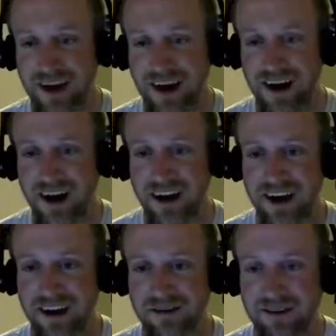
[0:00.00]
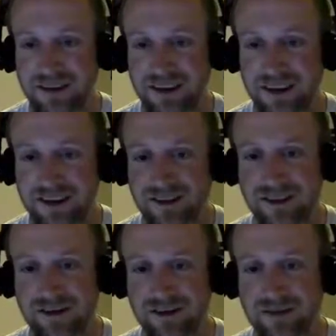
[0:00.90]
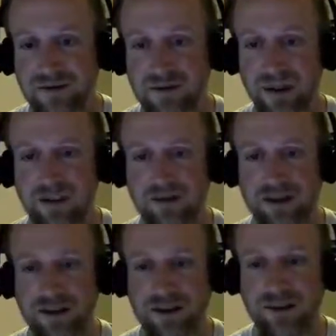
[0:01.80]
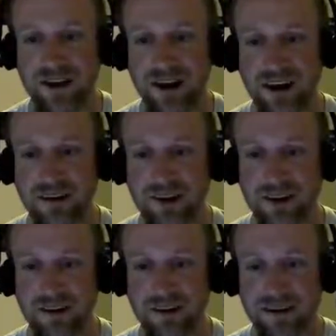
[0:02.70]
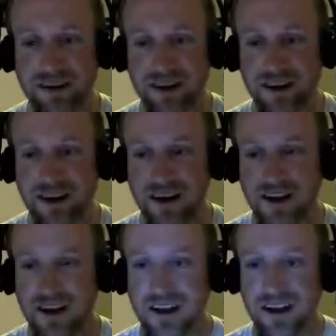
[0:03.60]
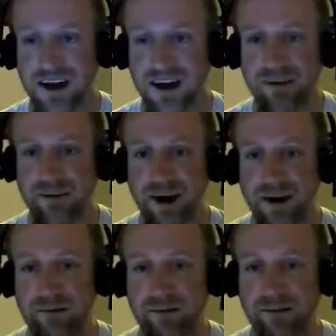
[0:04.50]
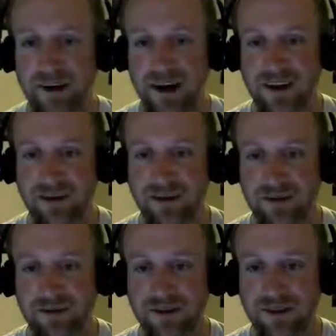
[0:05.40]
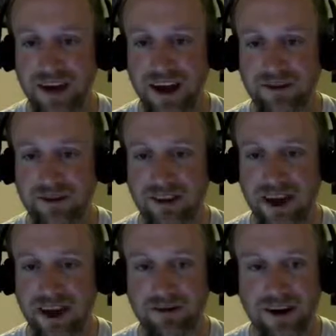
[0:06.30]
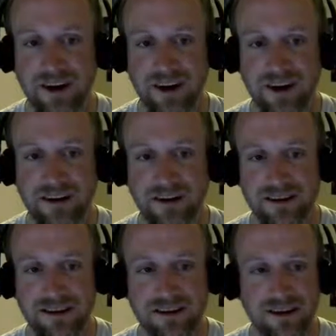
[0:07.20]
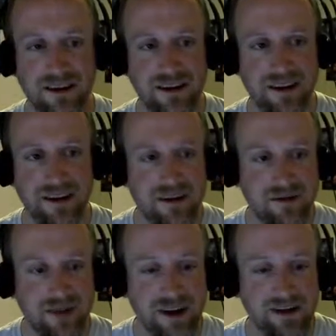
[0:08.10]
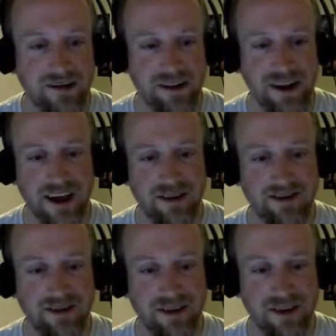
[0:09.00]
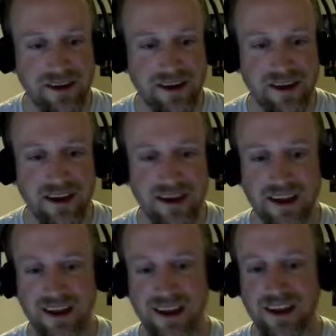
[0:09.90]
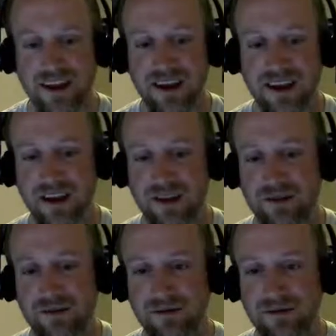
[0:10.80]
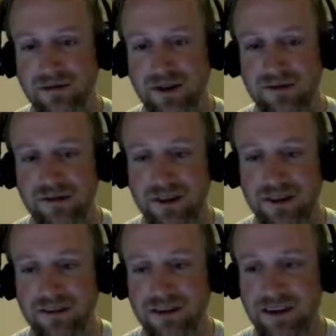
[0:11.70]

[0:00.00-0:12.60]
I everything is there's way too much going on on my. I'm I'm honestly I'm just gonna have to tab target. Wait, somebody left? Oh, well, whatever.